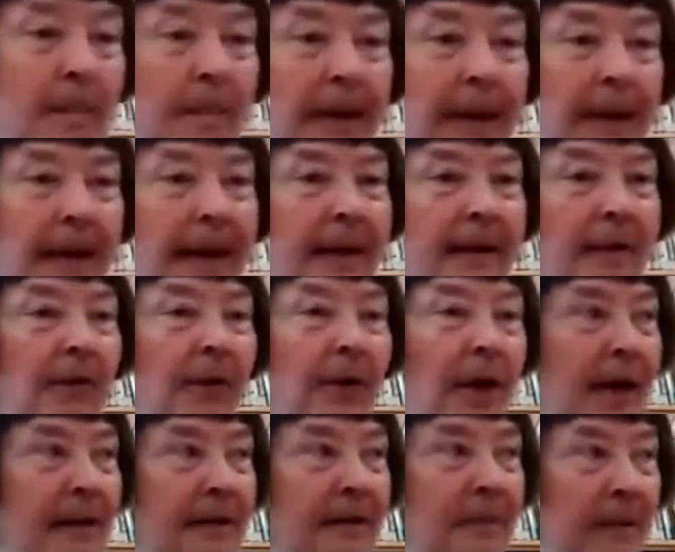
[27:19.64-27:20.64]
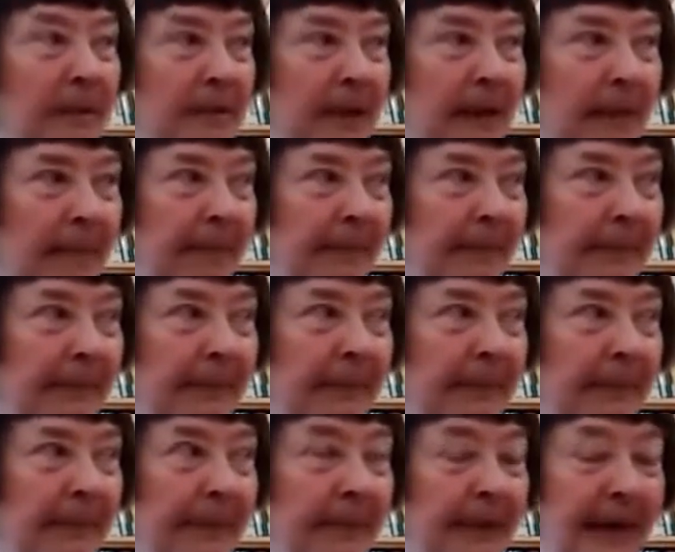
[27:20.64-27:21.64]
but it held the cosmos up,
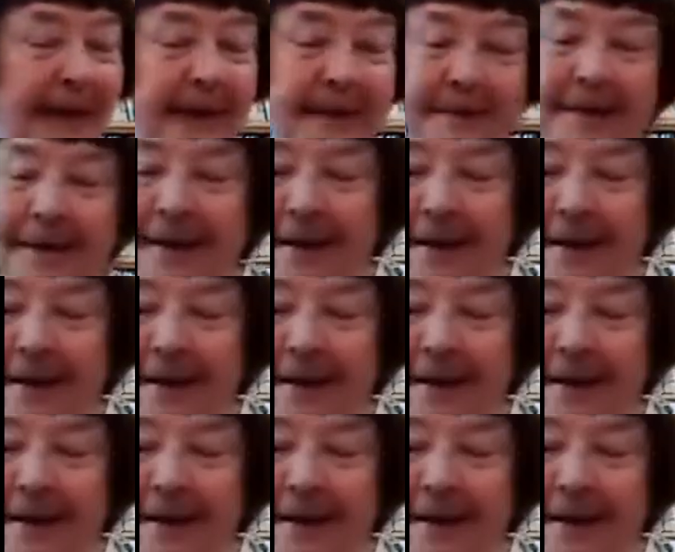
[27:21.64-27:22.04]
right?